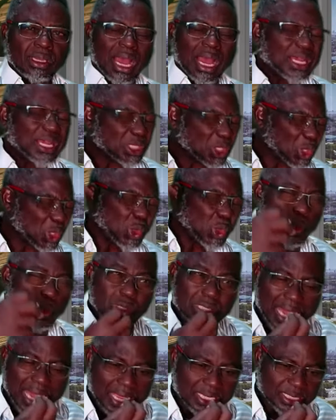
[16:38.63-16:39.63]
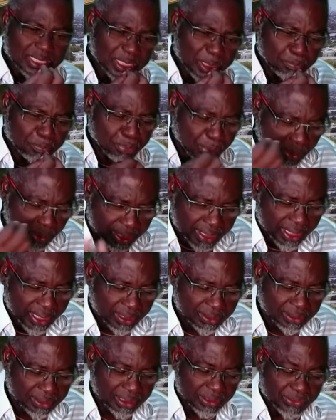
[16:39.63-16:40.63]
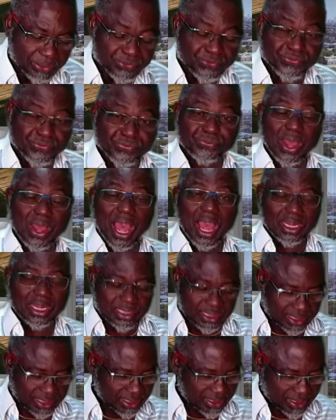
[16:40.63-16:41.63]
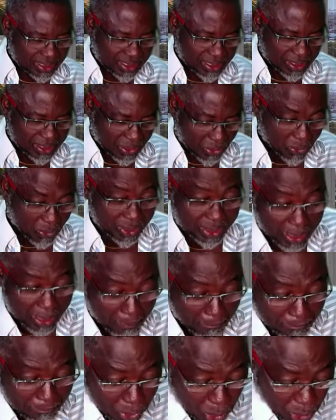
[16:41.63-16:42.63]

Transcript: as close as a prayer. In fact, William